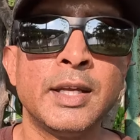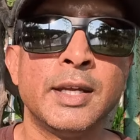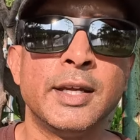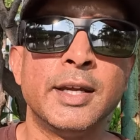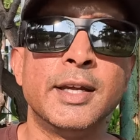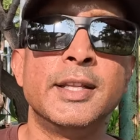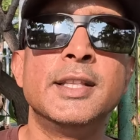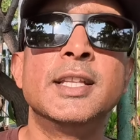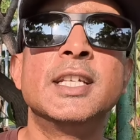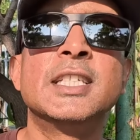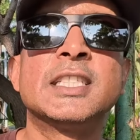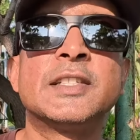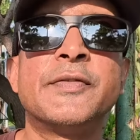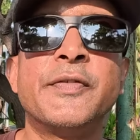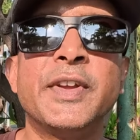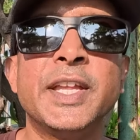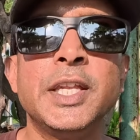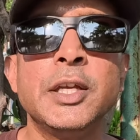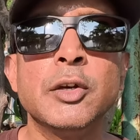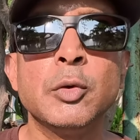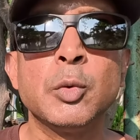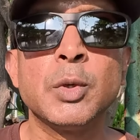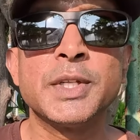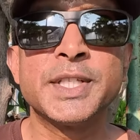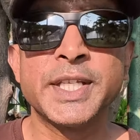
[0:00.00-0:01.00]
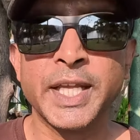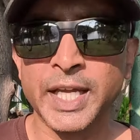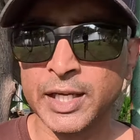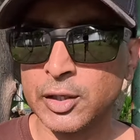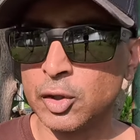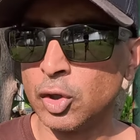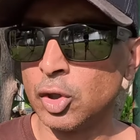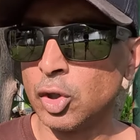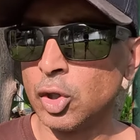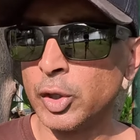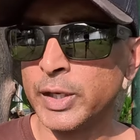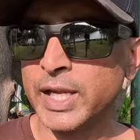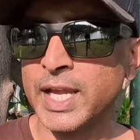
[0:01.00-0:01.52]
In this video, we'll take a
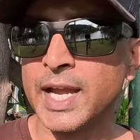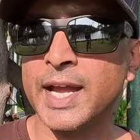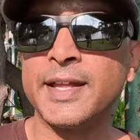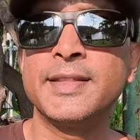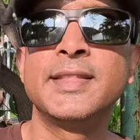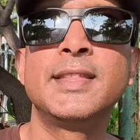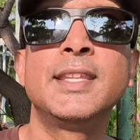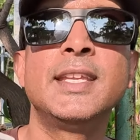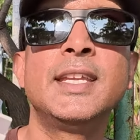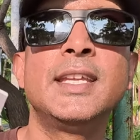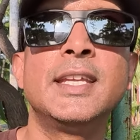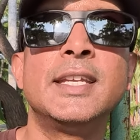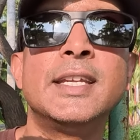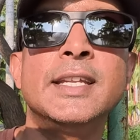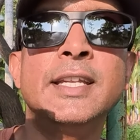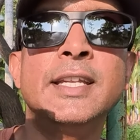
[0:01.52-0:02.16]
look at the